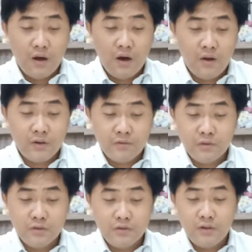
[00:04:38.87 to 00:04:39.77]
on the
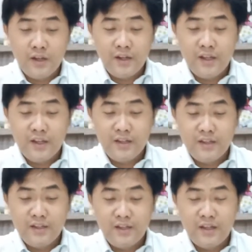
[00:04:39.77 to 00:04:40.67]
road
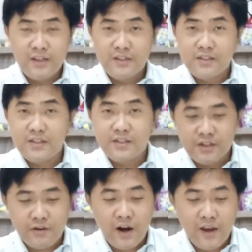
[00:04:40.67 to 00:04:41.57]
leading in, she
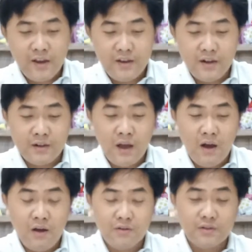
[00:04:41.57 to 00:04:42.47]
cries
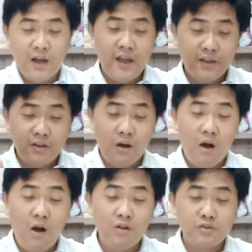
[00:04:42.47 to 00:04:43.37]
aloud, I
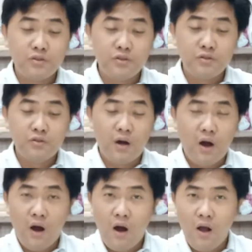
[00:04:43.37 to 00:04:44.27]
call to you,
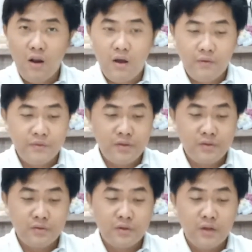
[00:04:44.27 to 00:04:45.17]
all of you.